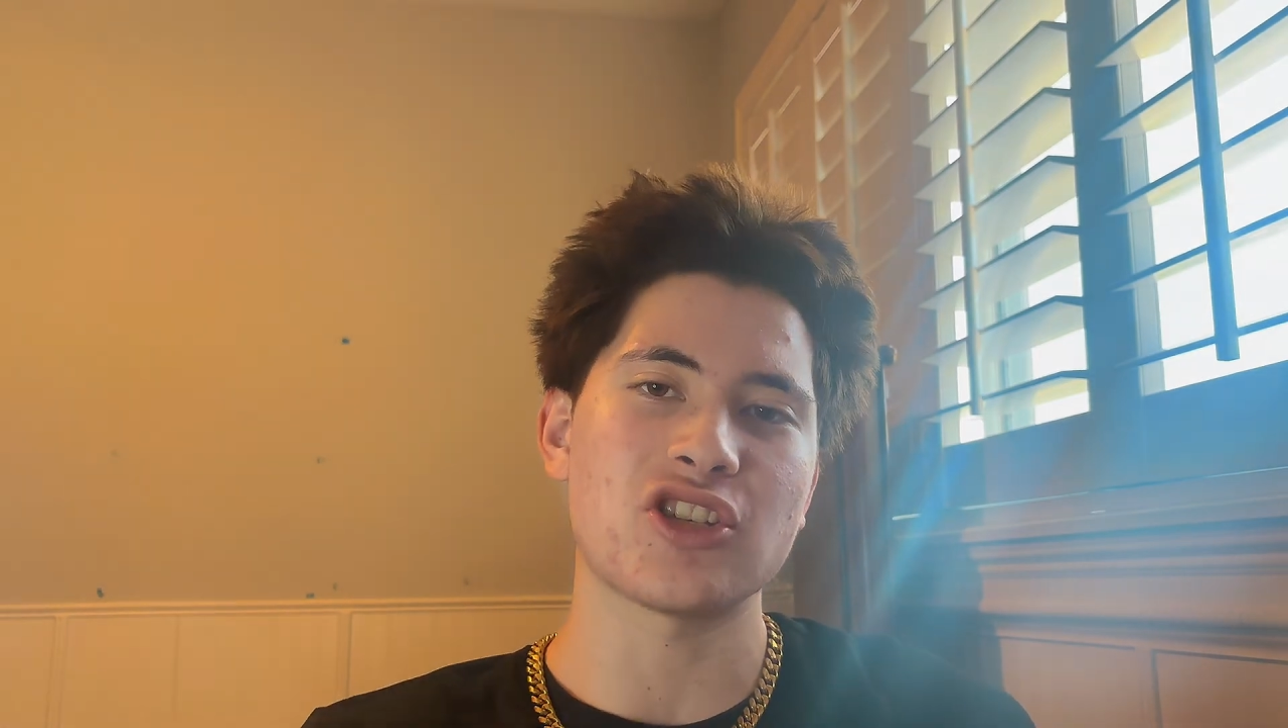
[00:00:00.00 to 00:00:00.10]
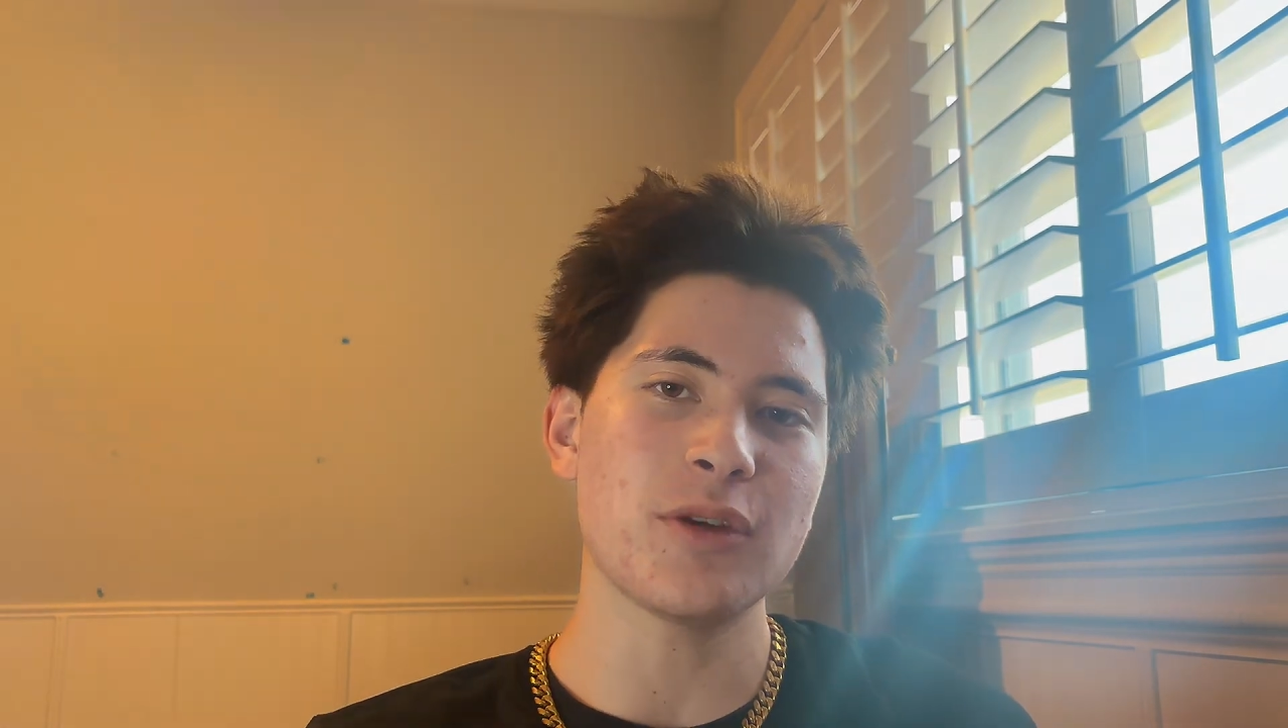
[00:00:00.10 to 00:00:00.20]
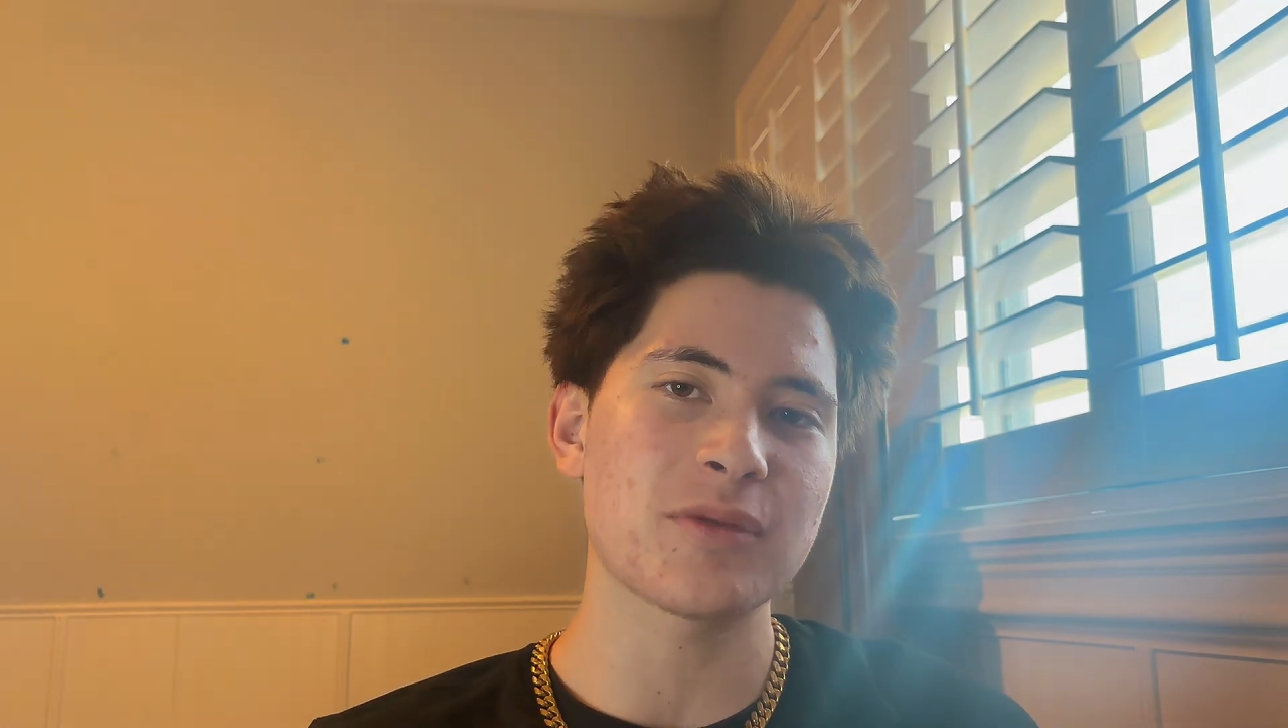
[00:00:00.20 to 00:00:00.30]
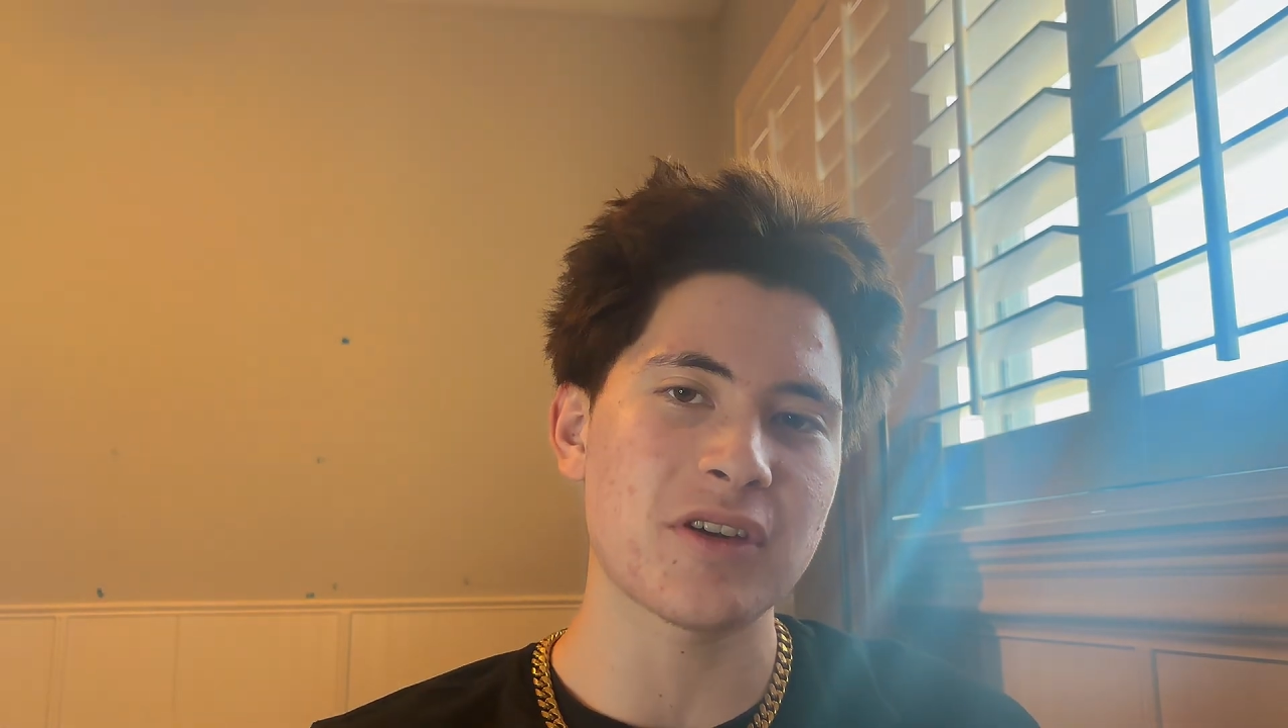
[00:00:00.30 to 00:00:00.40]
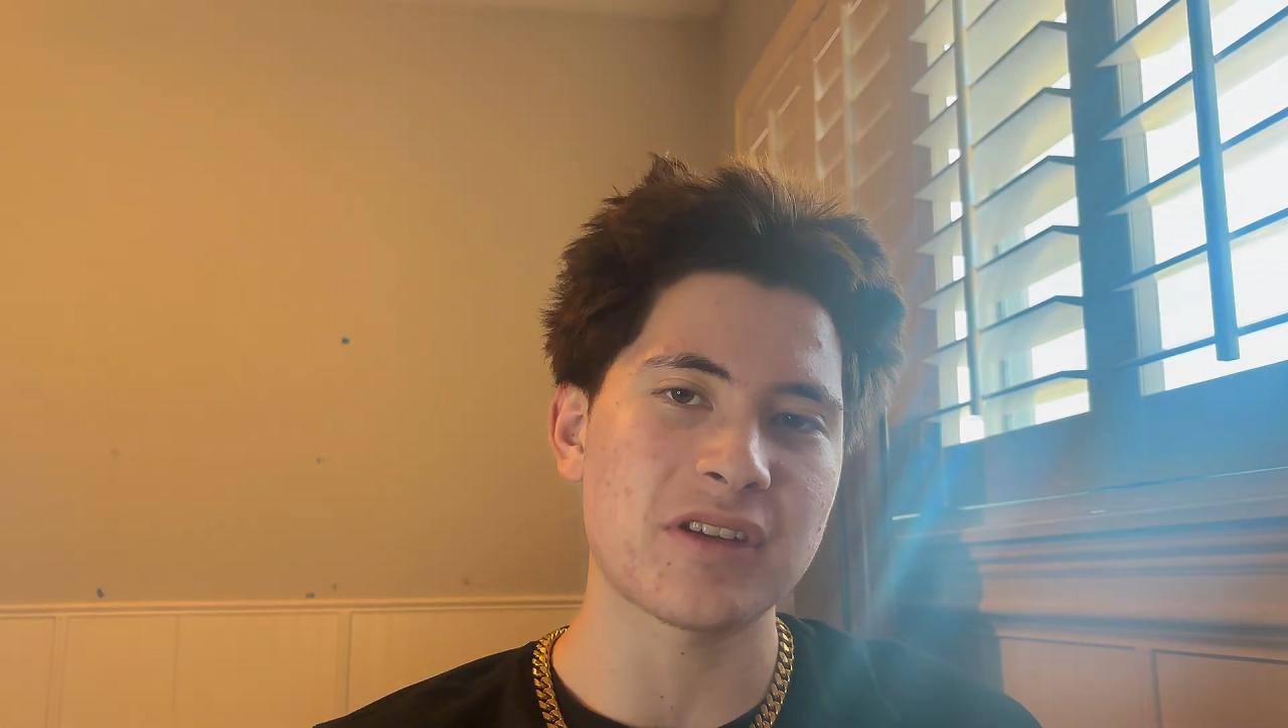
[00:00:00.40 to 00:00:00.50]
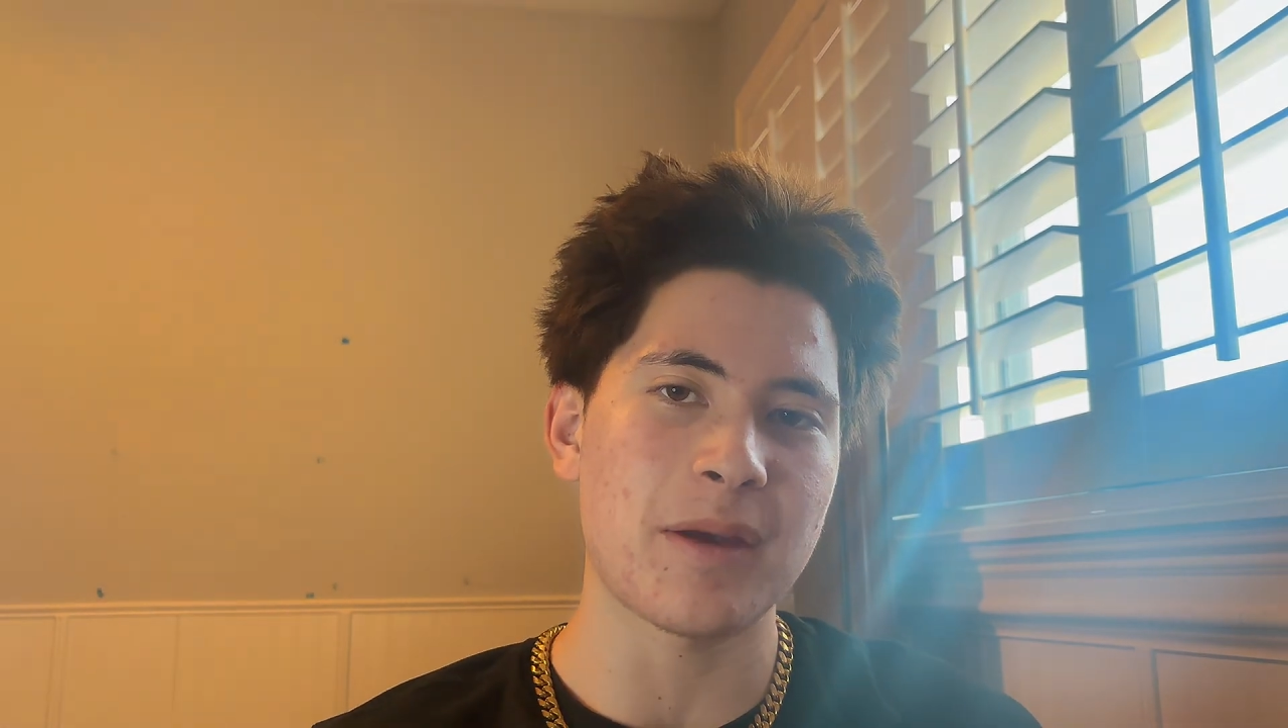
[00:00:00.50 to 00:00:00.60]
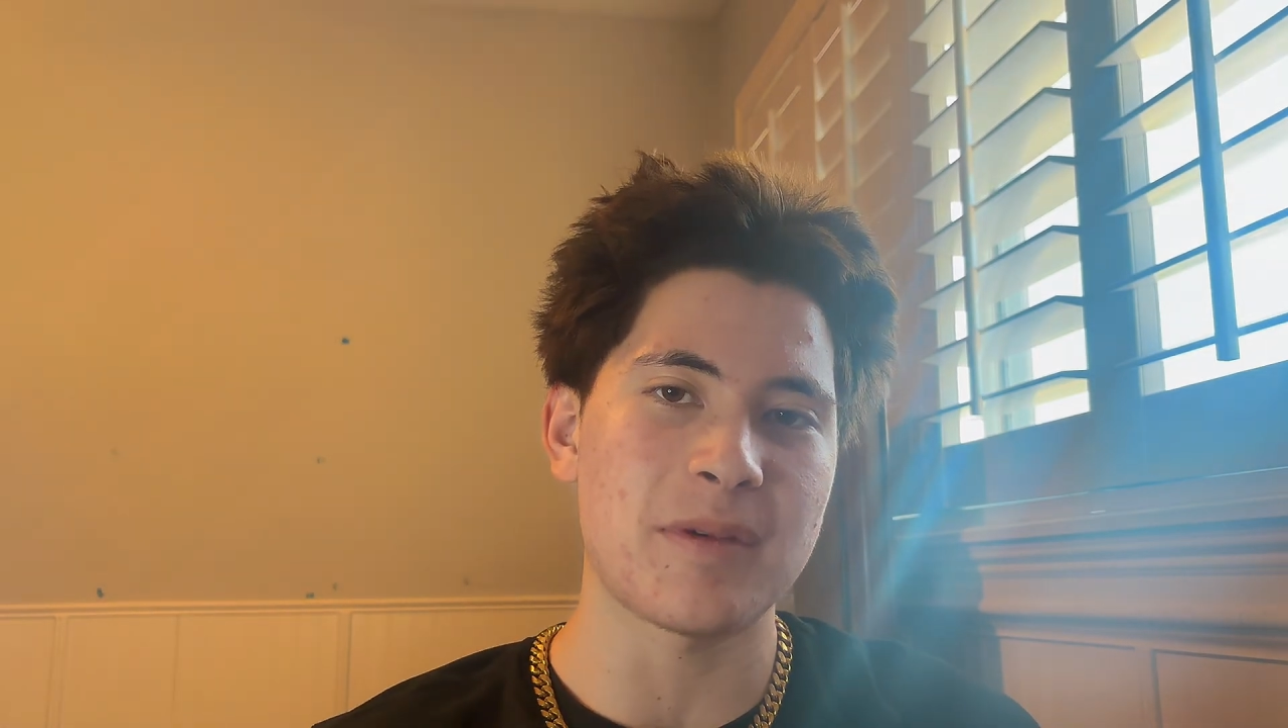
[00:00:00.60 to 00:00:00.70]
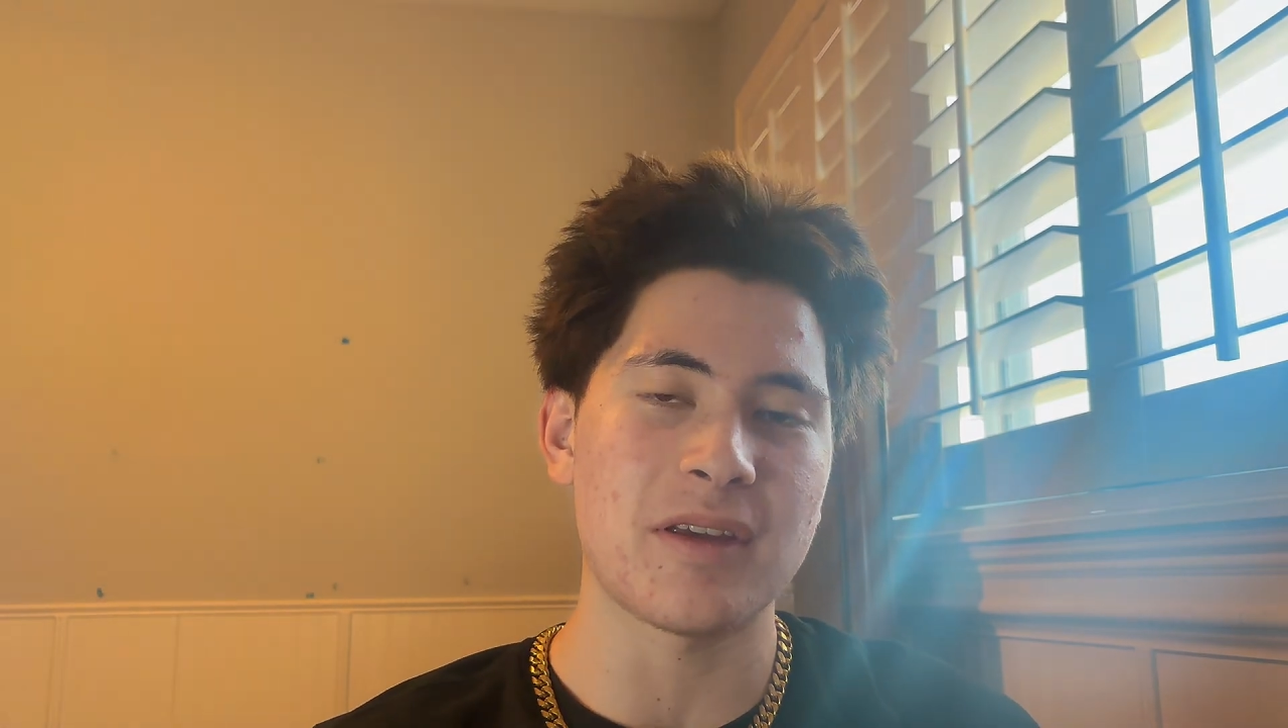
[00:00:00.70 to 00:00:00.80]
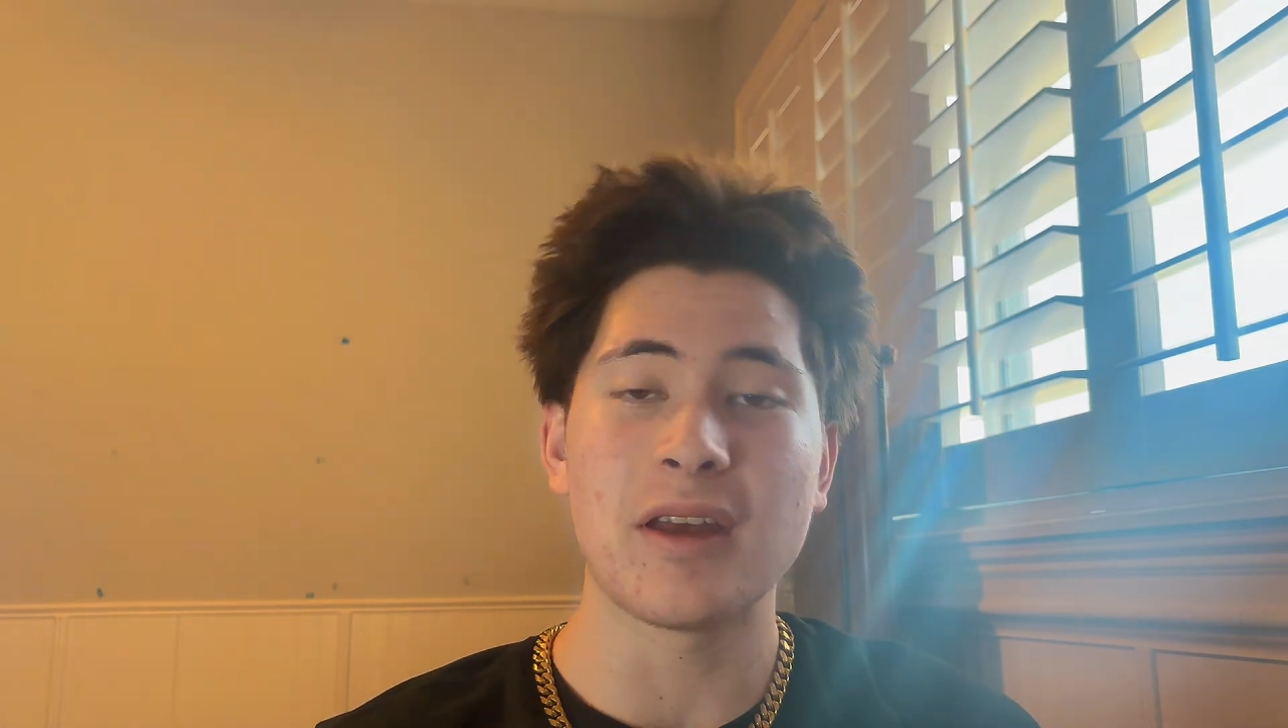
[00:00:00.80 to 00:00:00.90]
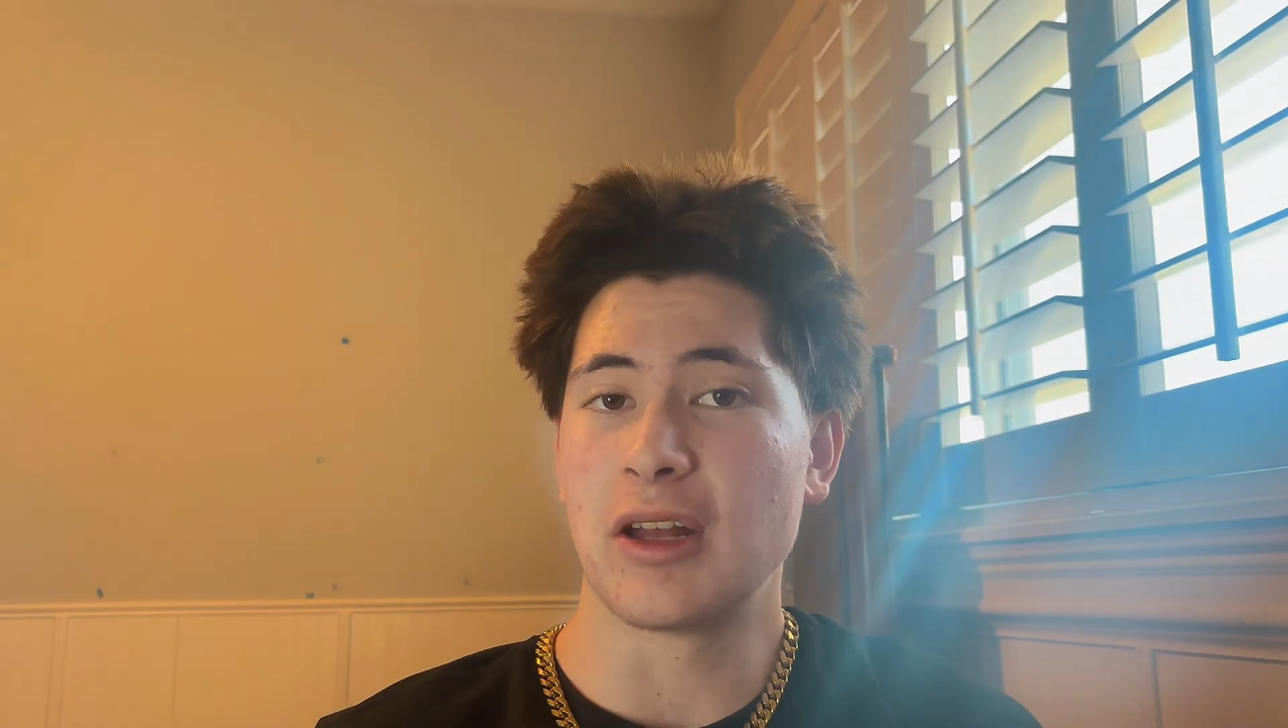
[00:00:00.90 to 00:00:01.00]
jump scares at
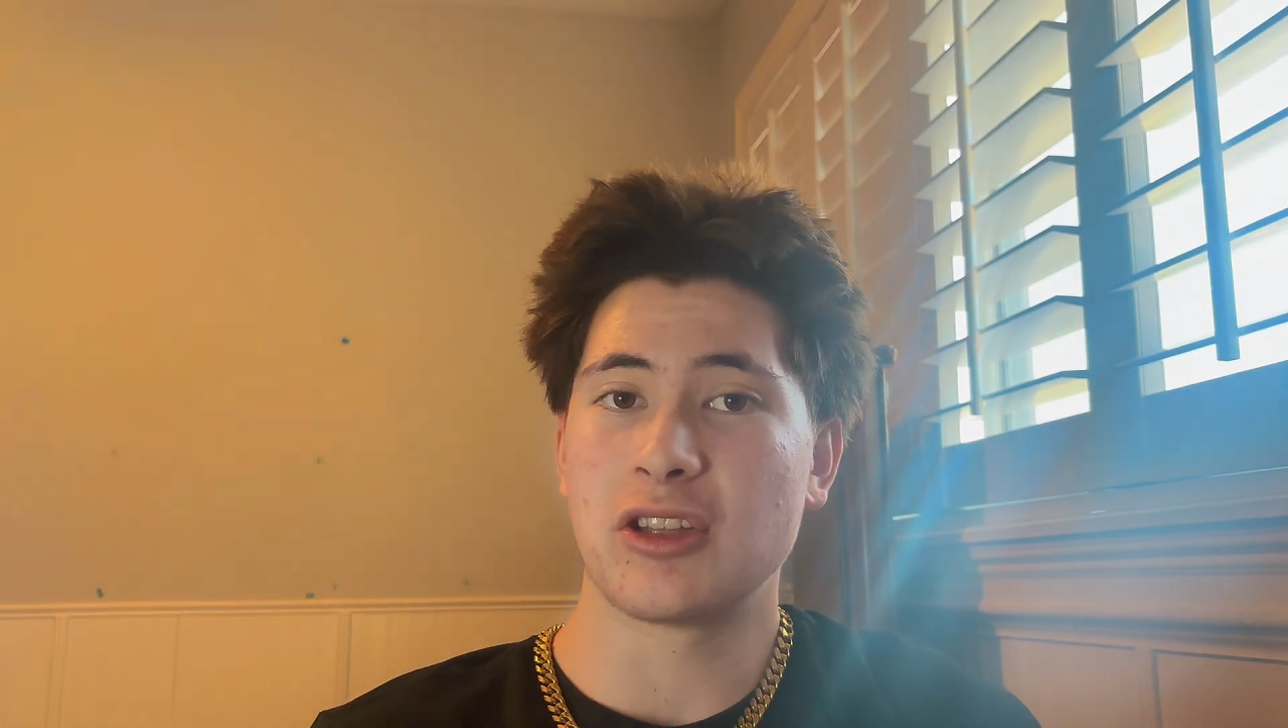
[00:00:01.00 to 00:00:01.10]
me